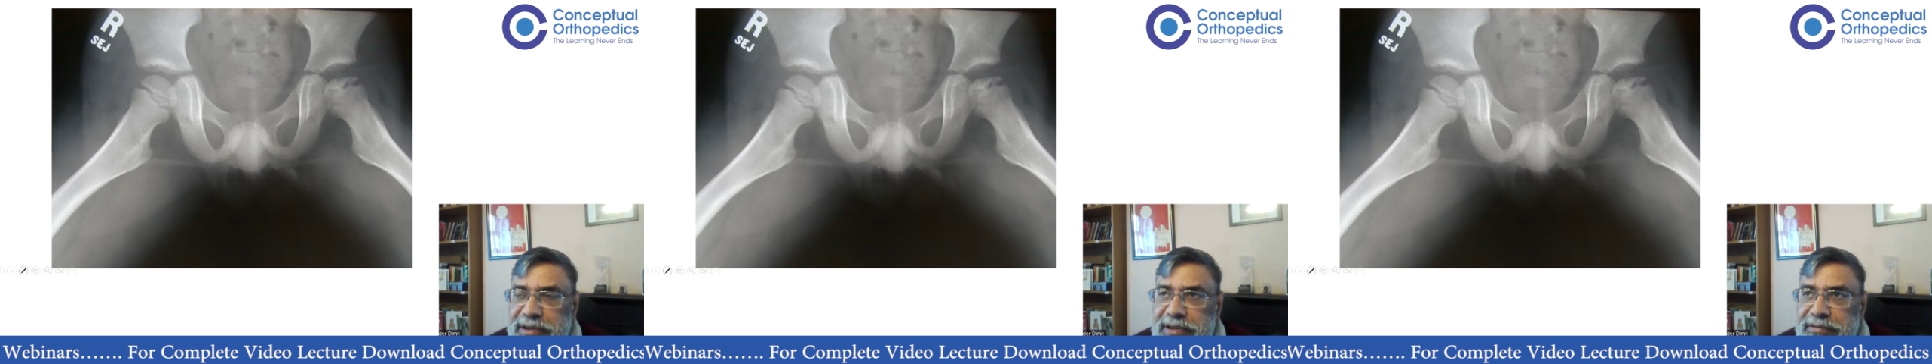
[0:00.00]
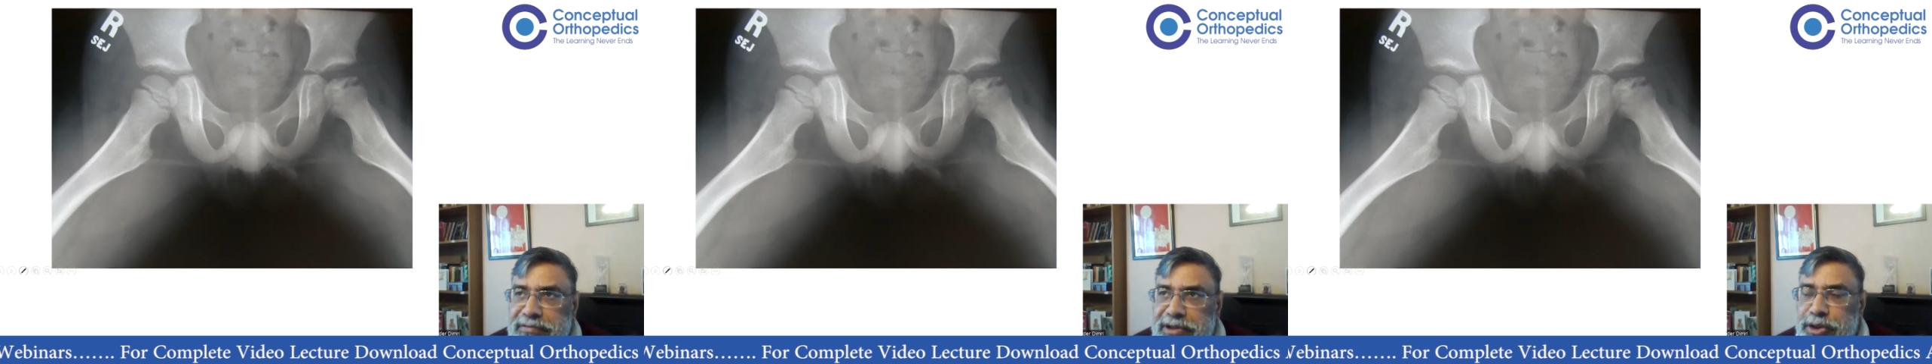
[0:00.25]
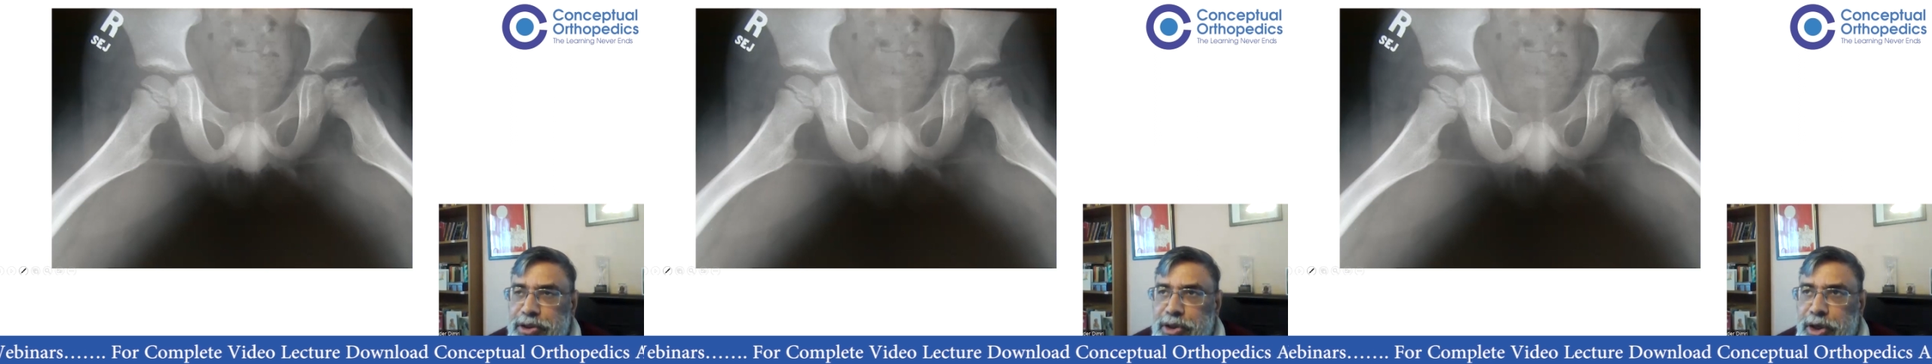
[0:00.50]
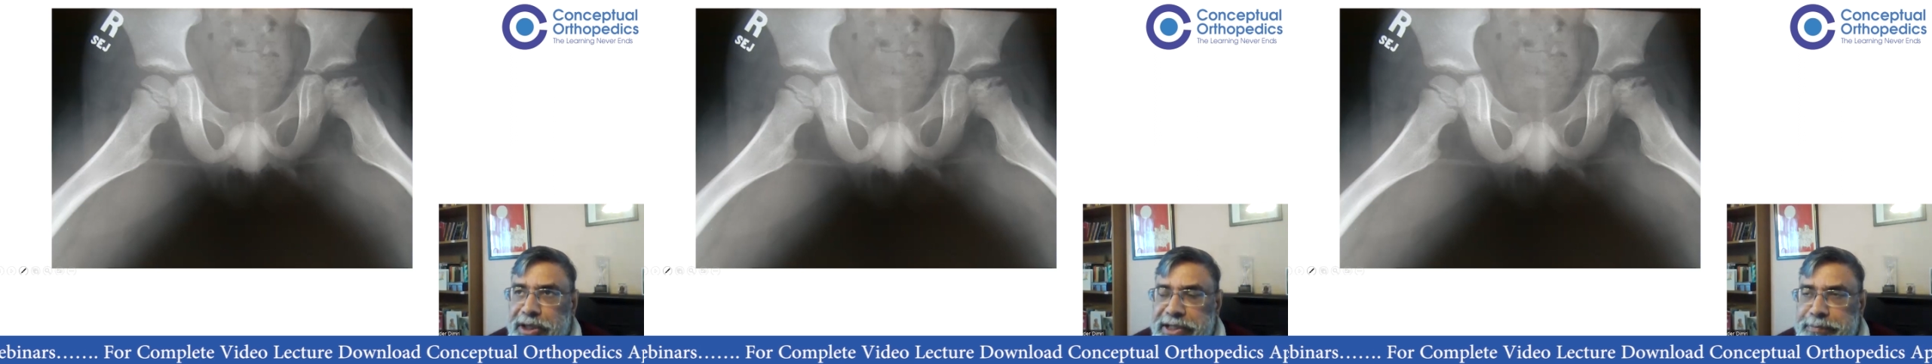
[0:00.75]
We don't
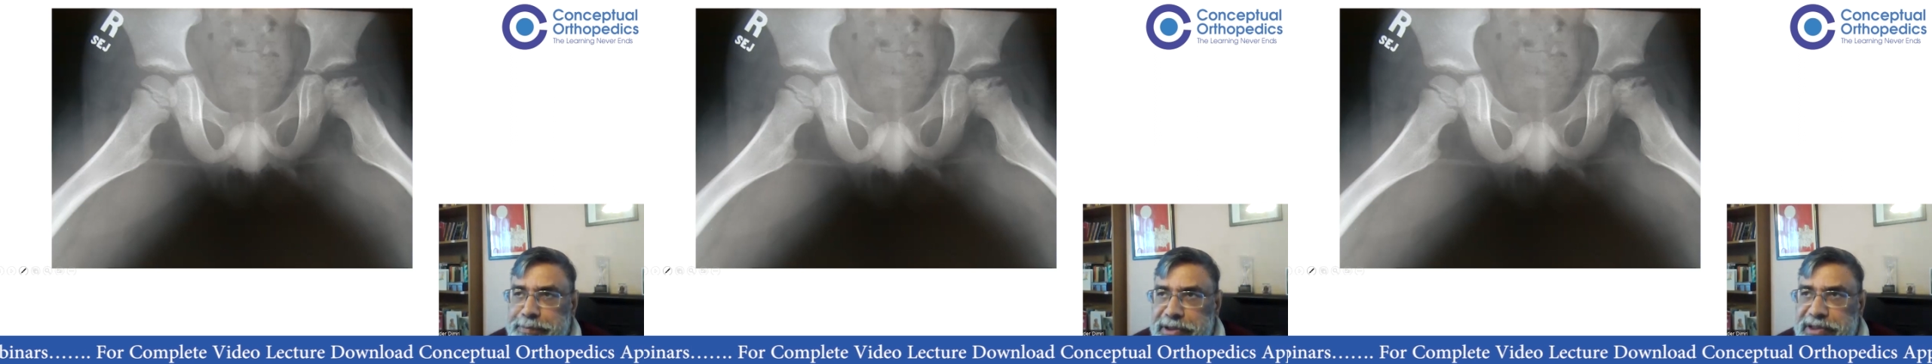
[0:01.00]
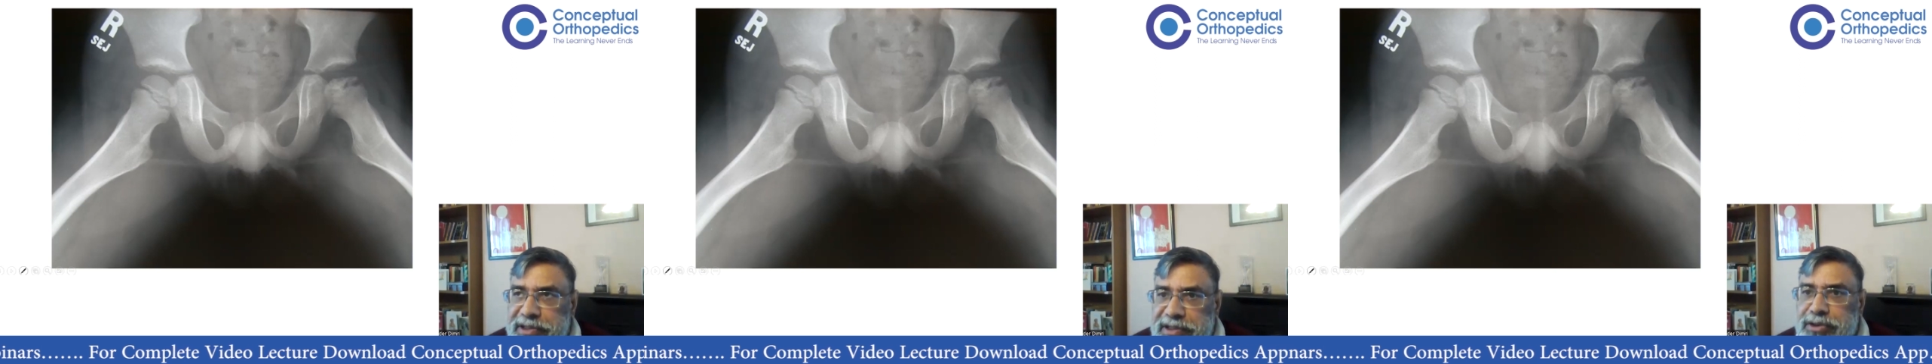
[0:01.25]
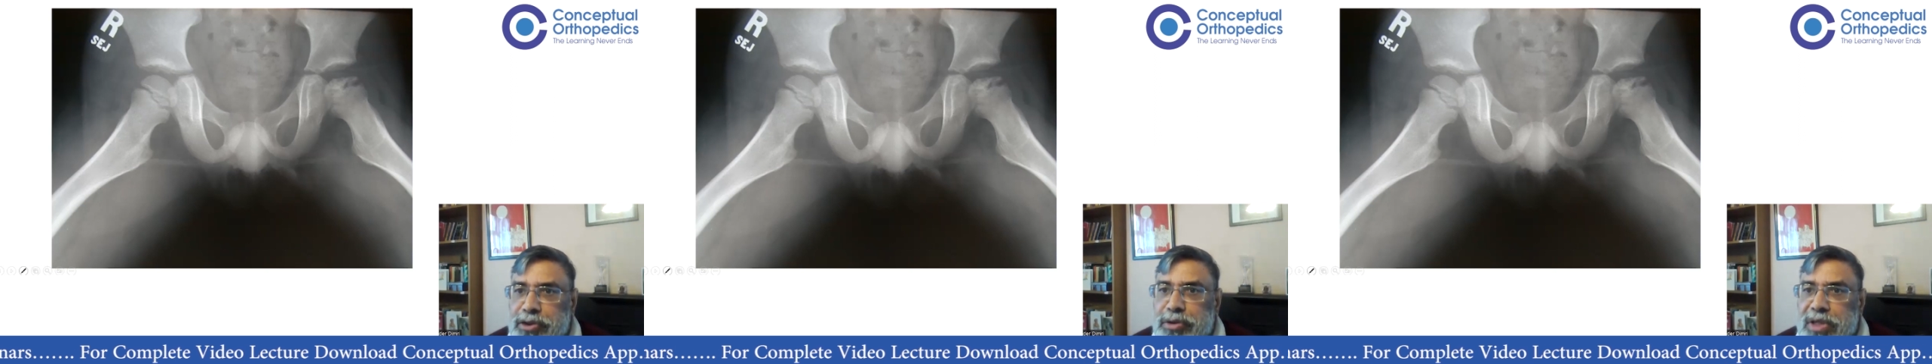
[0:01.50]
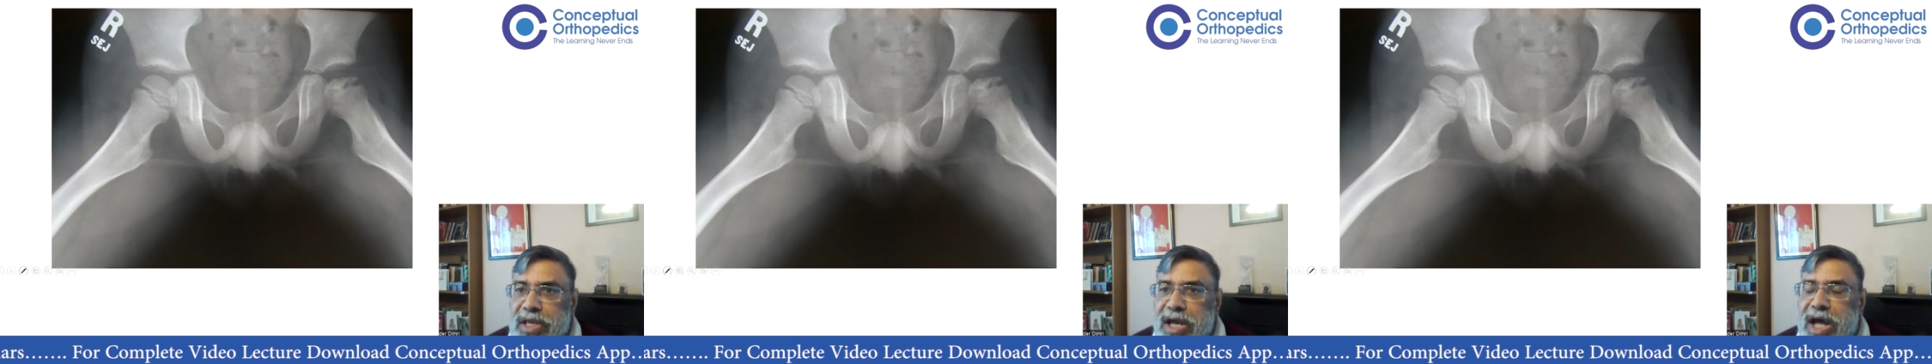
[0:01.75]
call them Perthes.
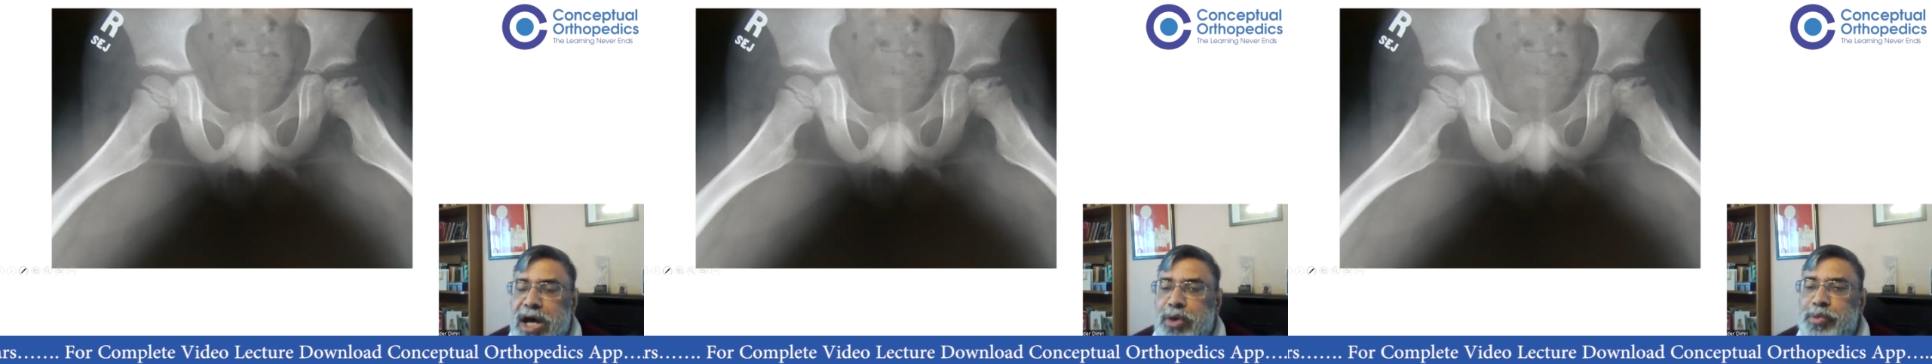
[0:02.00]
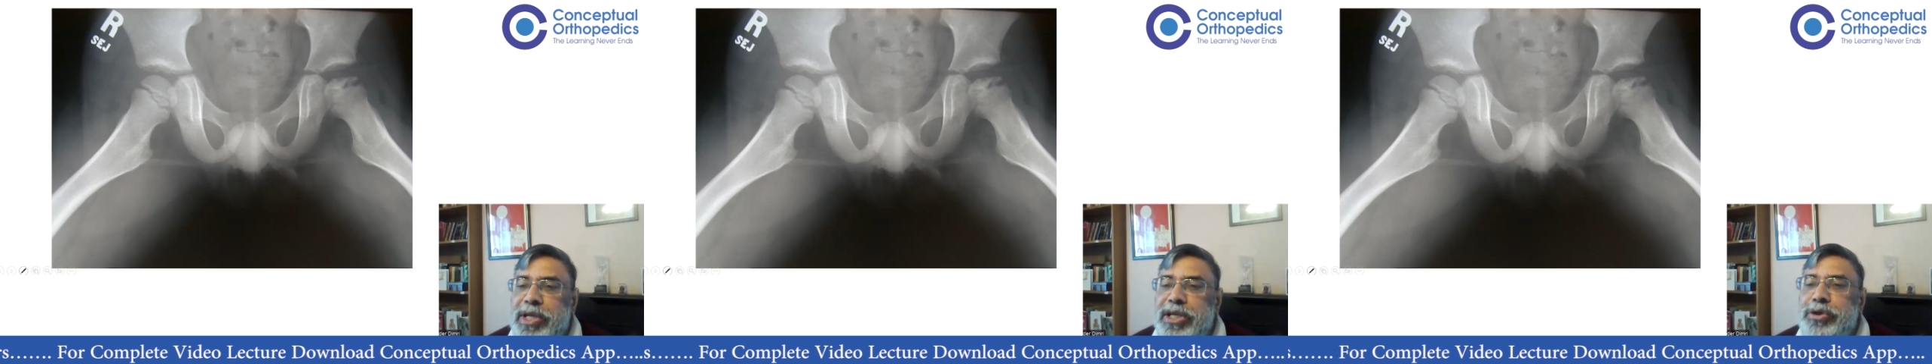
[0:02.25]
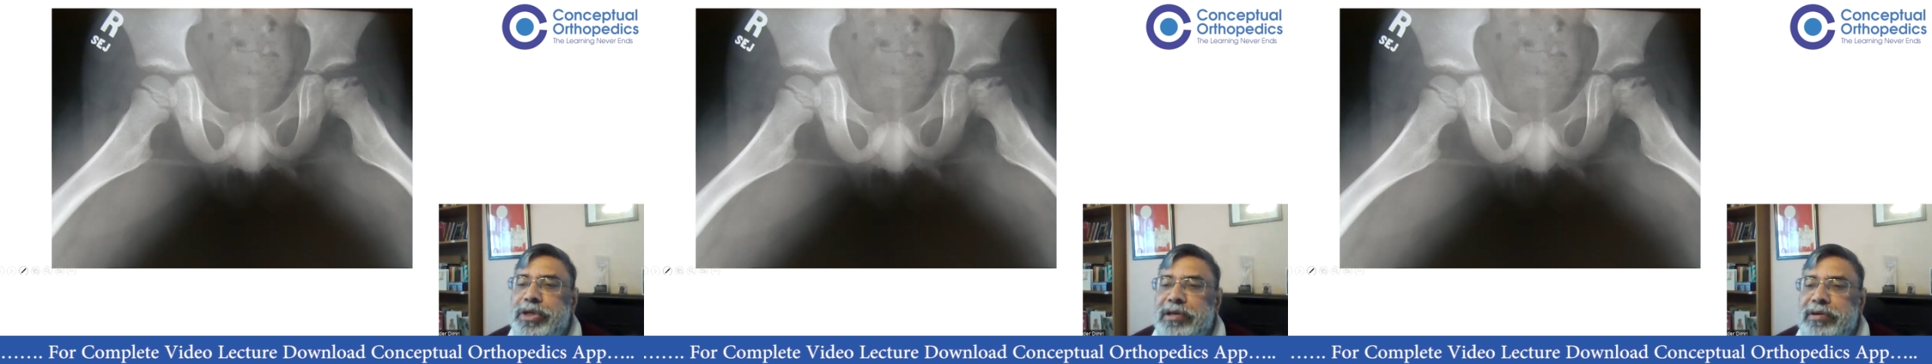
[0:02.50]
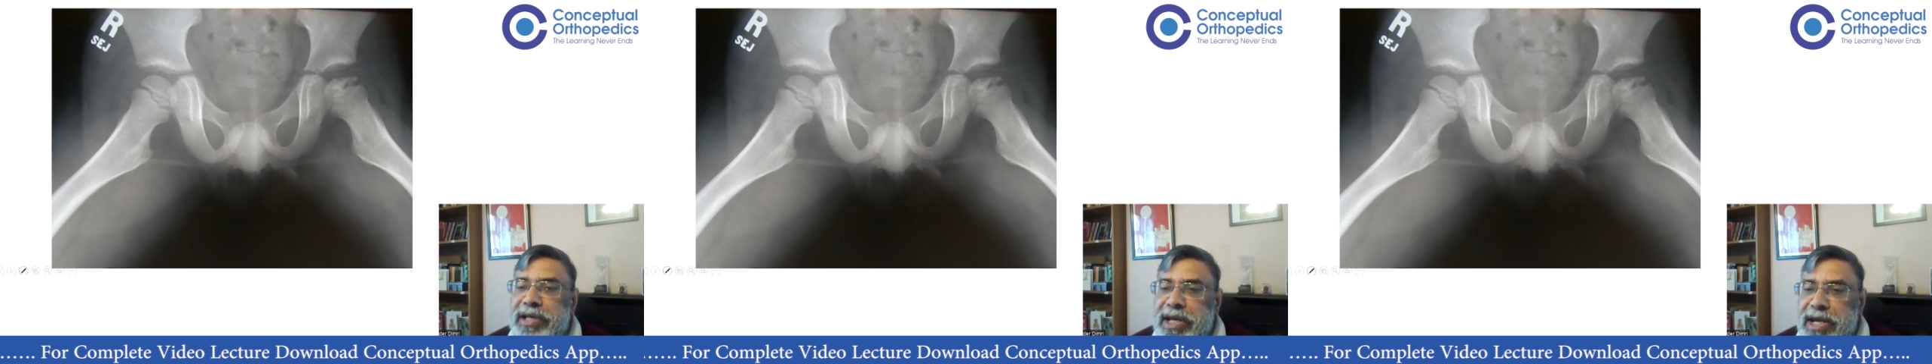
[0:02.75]
So how will you,
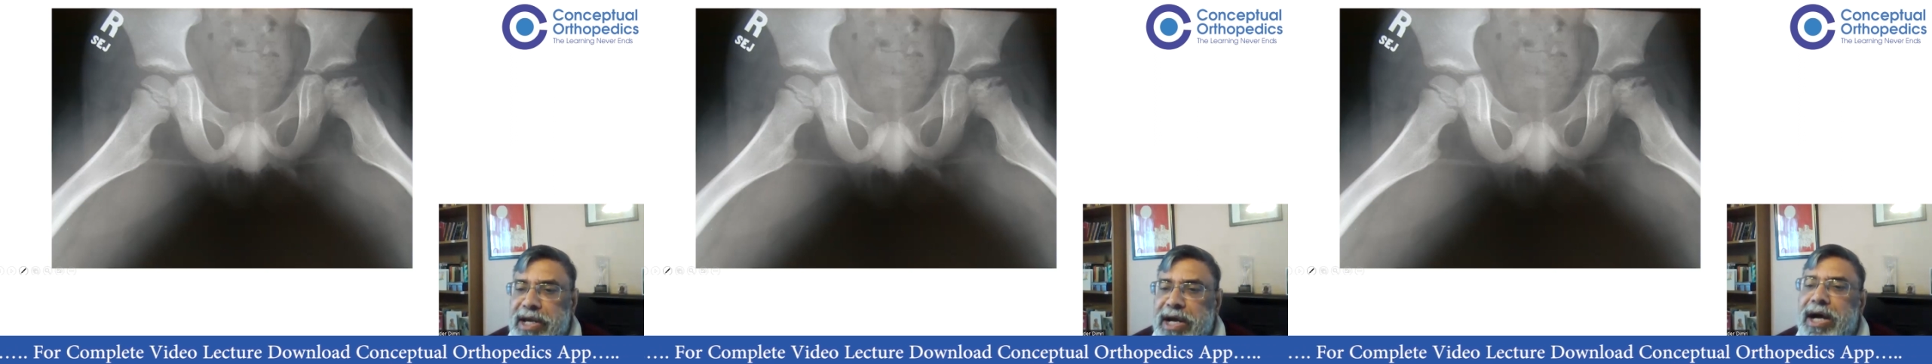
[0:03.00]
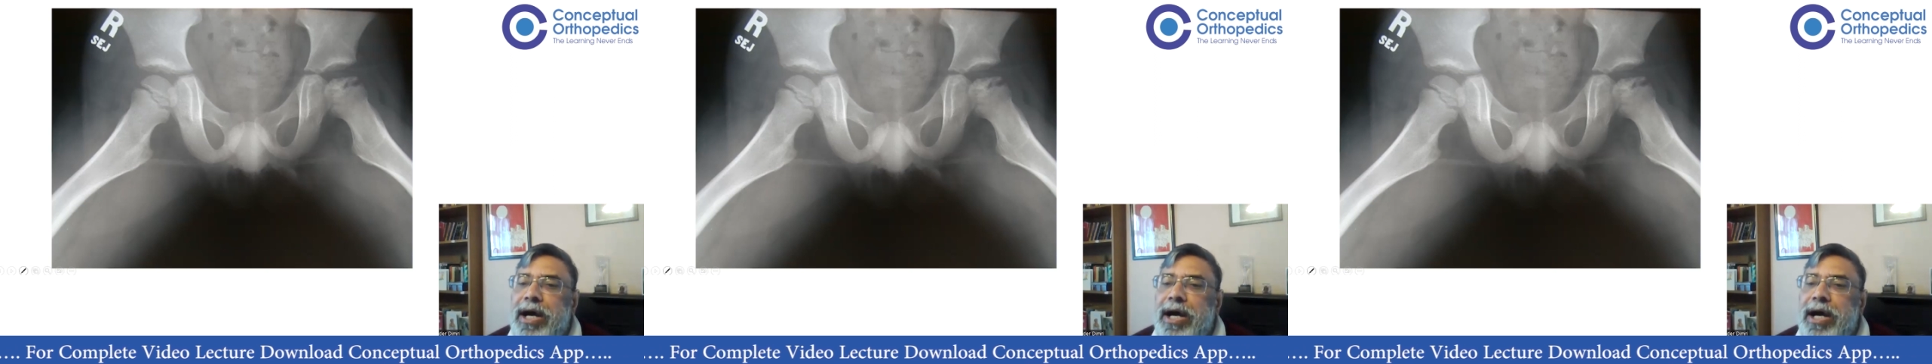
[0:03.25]
Neha,